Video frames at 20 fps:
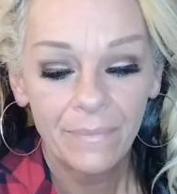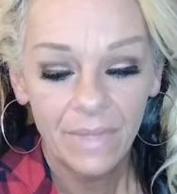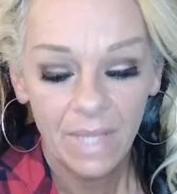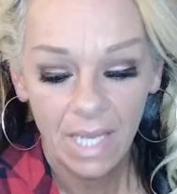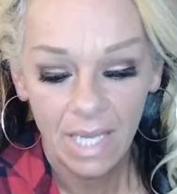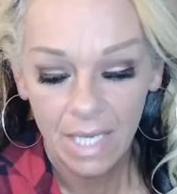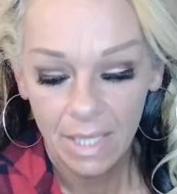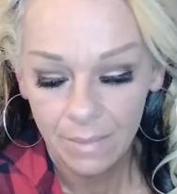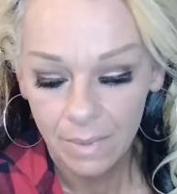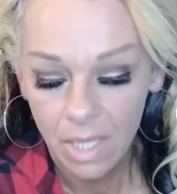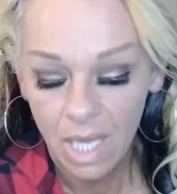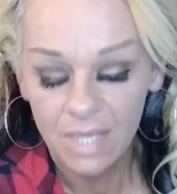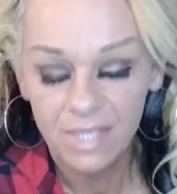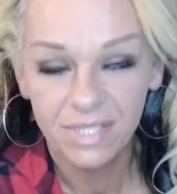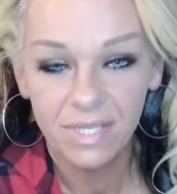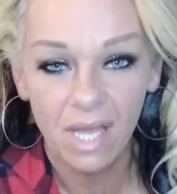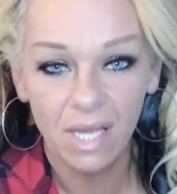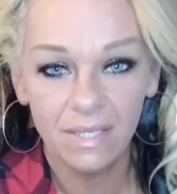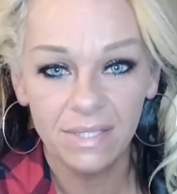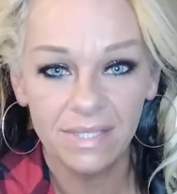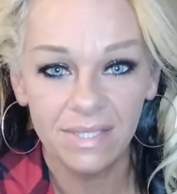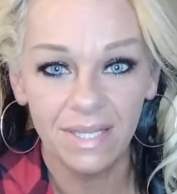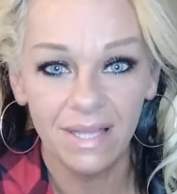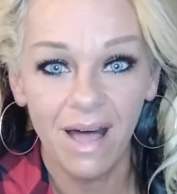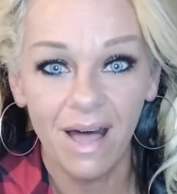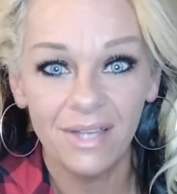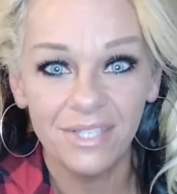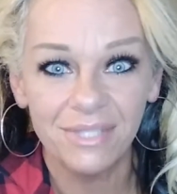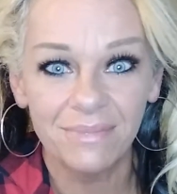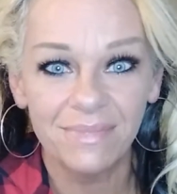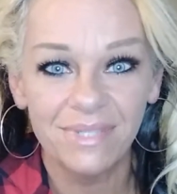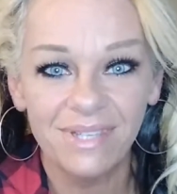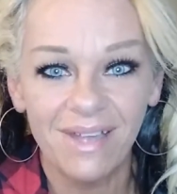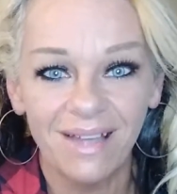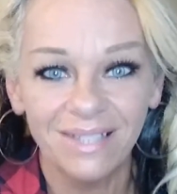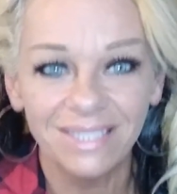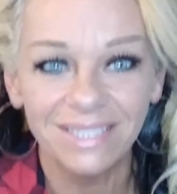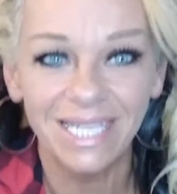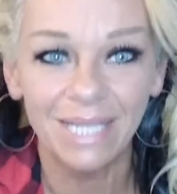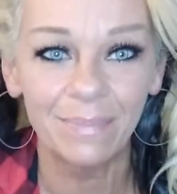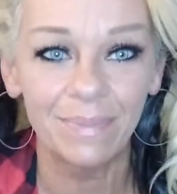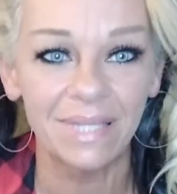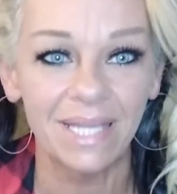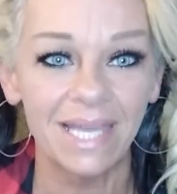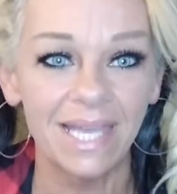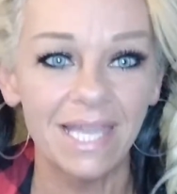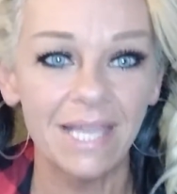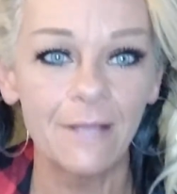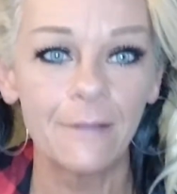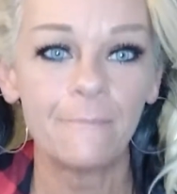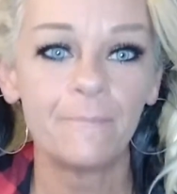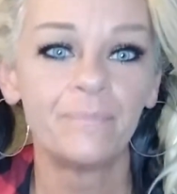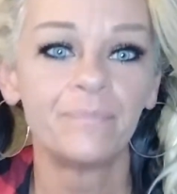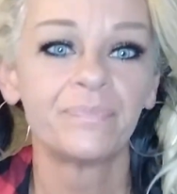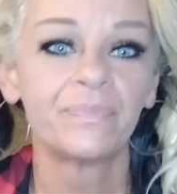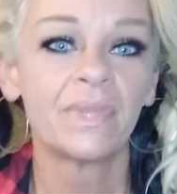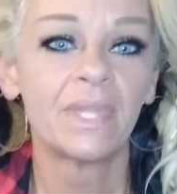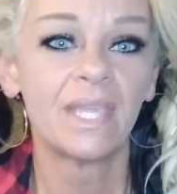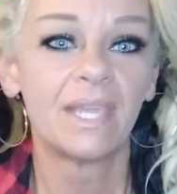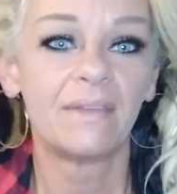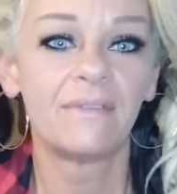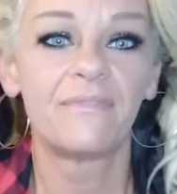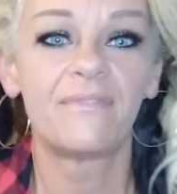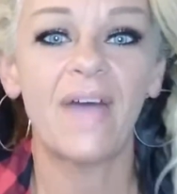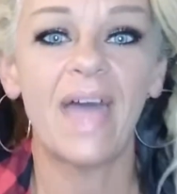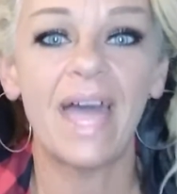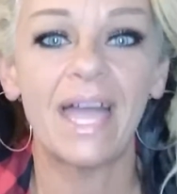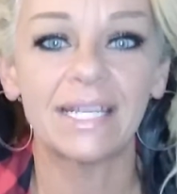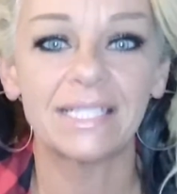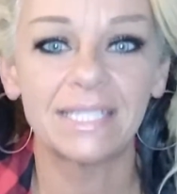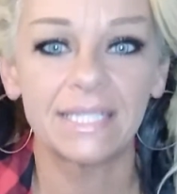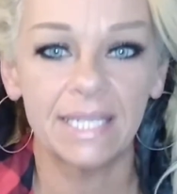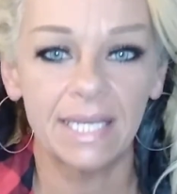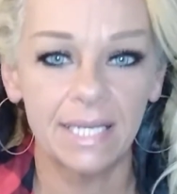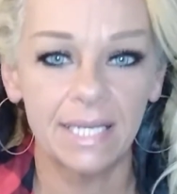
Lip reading: a lot of songs, awesome songs that they play. In fact,